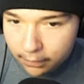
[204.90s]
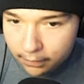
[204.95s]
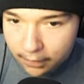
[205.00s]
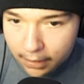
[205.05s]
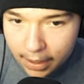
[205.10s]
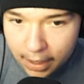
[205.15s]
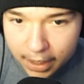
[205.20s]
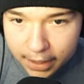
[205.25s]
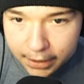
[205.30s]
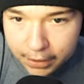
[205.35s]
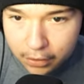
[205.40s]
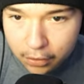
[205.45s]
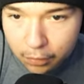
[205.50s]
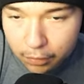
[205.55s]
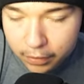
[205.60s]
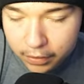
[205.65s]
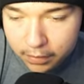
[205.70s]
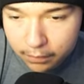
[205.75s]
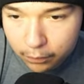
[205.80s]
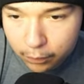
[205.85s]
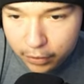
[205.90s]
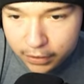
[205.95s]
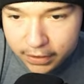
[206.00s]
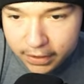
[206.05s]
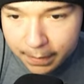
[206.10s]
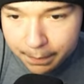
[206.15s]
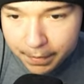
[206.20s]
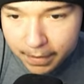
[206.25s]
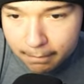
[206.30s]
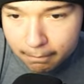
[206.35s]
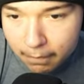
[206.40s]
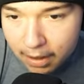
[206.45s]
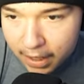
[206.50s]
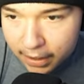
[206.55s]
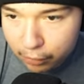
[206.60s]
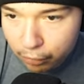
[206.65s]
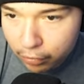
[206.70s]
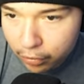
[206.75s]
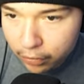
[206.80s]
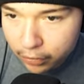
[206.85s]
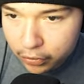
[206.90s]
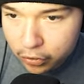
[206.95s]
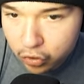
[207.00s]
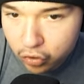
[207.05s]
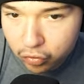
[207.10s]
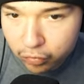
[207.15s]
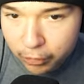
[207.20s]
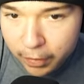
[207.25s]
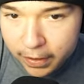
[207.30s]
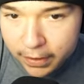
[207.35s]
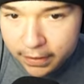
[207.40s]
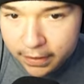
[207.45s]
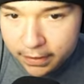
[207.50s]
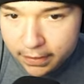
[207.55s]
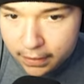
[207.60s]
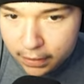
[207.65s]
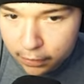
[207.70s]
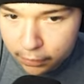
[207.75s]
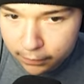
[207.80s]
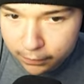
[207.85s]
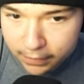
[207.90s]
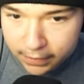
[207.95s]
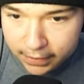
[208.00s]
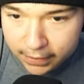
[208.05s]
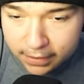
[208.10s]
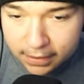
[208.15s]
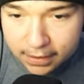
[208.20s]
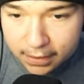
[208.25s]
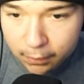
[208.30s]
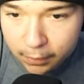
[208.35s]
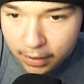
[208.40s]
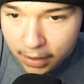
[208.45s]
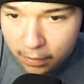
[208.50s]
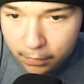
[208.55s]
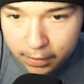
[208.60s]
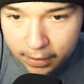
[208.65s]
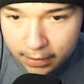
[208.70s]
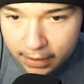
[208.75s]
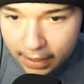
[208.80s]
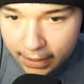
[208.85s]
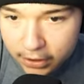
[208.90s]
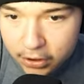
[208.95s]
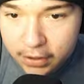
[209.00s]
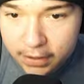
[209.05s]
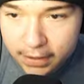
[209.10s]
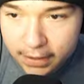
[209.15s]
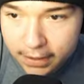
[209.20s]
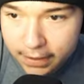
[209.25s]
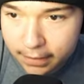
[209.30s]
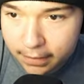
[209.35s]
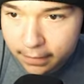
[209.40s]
Uh, you know, we're, we're skipping mud. We're going straight to the stones. This is the one I wanted to actually see.